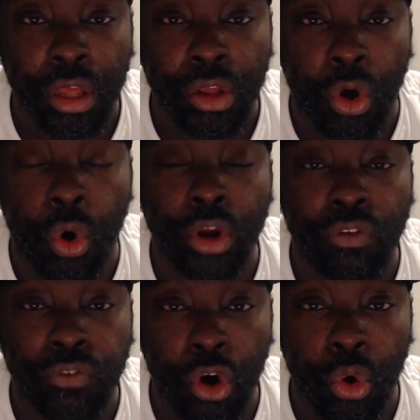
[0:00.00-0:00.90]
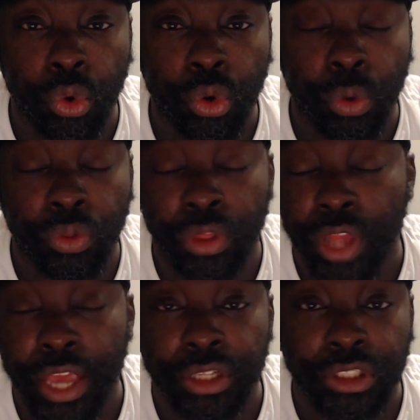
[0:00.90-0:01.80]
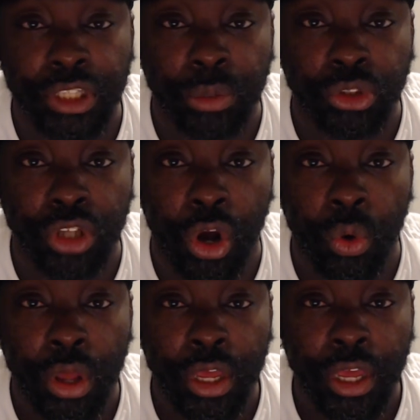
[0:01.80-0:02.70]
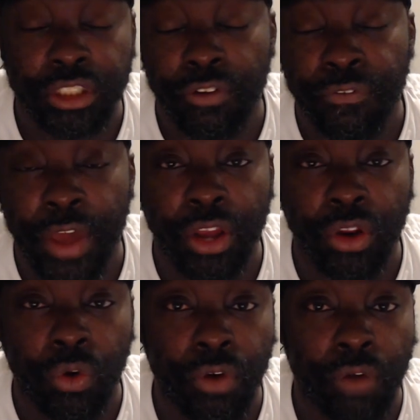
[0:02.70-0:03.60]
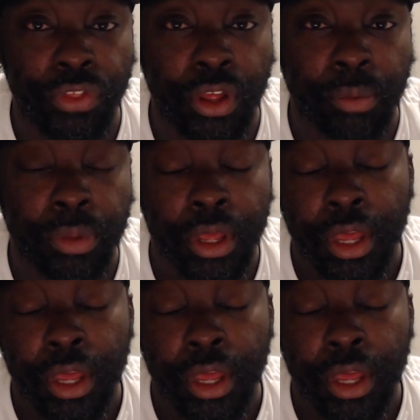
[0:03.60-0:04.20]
on the road with the Lakers team. So it's a fade of, of them.